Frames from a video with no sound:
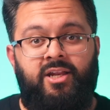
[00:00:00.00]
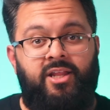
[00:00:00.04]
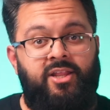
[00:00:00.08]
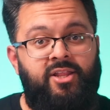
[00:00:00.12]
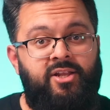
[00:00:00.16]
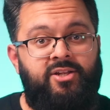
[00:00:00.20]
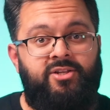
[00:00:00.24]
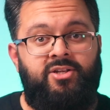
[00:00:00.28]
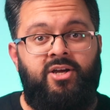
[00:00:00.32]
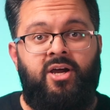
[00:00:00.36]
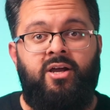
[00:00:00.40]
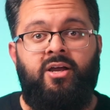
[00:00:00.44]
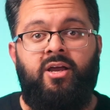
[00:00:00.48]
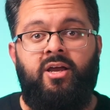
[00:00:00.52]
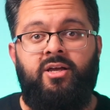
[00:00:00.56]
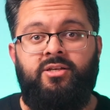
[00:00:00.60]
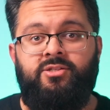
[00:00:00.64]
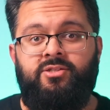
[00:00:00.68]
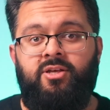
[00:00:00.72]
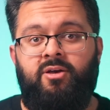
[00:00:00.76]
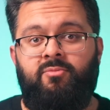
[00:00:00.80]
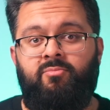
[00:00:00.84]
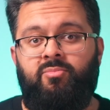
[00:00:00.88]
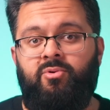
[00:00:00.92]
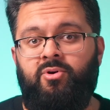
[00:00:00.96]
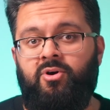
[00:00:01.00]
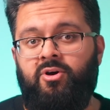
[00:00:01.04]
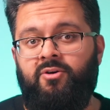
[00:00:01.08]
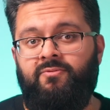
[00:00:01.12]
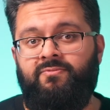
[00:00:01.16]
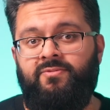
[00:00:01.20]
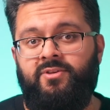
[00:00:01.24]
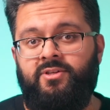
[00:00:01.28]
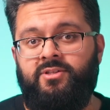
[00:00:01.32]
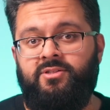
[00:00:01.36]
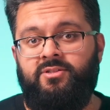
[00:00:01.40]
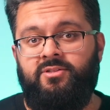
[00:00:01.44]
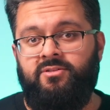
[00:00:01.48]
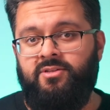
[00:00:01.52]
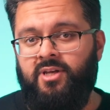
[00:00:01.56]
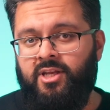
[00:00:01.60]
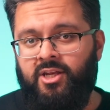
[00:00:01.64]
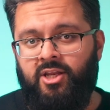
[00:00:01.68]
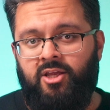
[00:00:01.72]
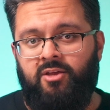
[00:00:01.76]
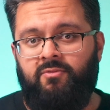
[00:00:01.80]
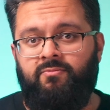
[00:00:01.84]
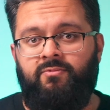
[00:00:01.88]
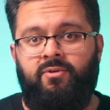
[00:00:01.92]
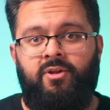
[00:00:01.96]
Another dark example of this
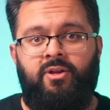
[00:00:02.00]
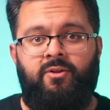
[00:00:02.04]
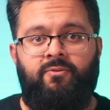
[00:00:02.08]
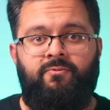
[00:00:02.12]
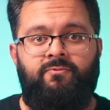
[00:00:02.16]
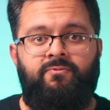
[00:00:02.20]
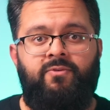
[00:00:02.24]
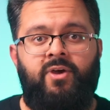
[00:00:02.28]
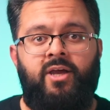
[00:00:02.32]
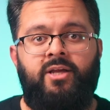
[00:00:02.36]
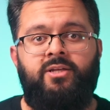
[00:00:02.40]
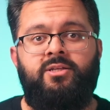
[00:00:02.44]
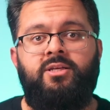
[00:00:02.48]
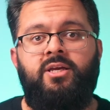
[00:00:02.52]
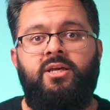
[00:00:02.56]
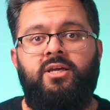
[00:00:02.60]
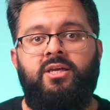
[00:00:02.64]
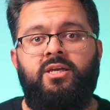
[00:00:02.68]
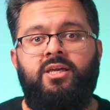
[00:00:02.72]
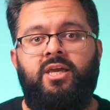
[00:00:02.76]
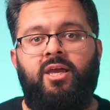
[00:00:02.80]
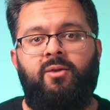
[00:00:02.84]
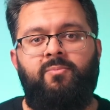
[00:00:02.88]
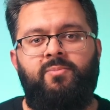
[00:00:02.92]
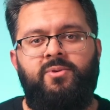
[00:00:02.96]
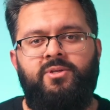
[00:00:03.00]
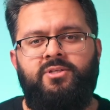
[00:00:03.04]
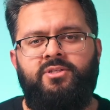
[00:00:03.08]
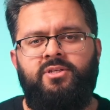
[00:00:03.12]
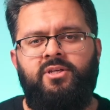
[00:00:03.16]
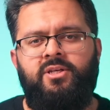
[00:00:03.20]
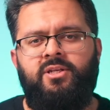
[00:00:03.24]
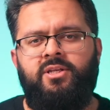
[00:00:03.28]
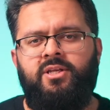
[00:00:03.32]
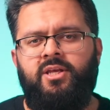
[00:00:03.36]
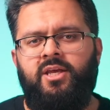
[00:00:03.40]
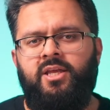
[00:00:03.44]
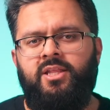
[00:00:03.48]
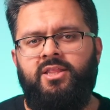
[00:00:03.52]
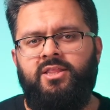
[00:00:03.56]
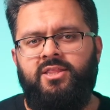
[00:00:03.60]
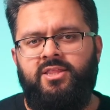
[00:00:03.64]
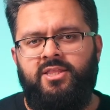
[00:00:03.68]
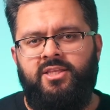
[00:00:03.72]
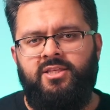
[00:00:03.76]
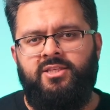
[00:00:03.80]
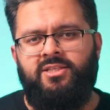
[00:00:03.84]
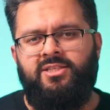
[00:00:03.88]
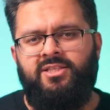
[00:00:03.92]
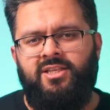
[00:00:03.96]
inconvenient fact can be seen in
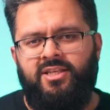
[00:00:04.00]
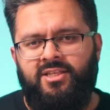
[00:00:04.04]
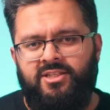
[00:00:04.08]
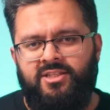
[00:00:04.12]
this